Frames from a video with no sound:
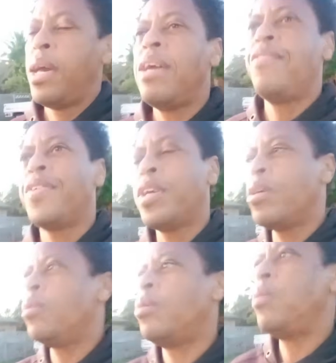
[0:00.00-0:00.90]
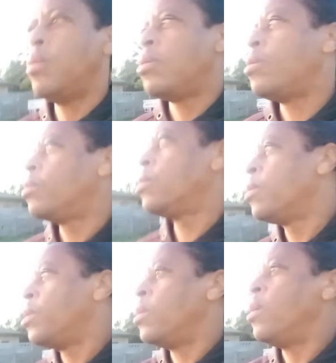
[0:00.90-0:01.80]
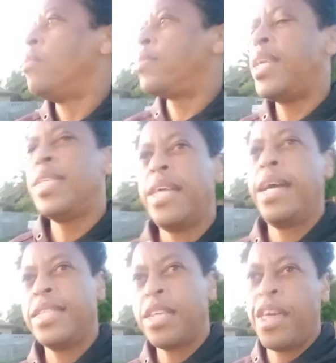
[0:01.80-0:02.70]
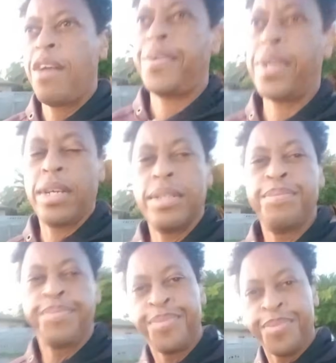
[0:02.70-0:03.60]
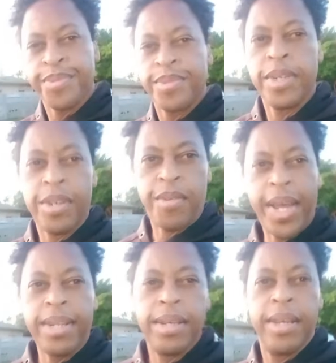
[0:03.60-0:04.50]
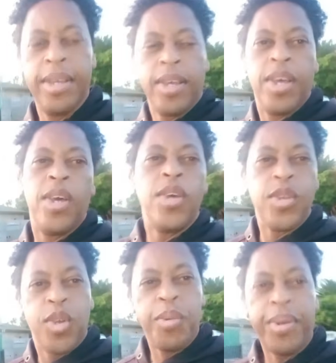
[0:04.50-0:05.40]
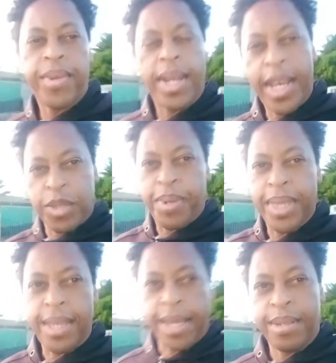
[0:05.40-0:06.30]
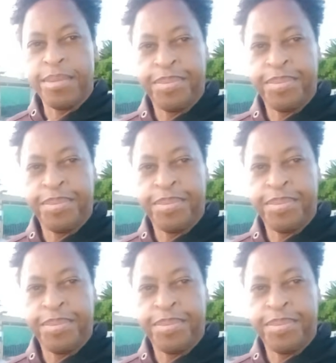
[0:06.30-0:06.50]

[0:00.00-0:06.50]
if you really study South Africa, right, you will realize one thing.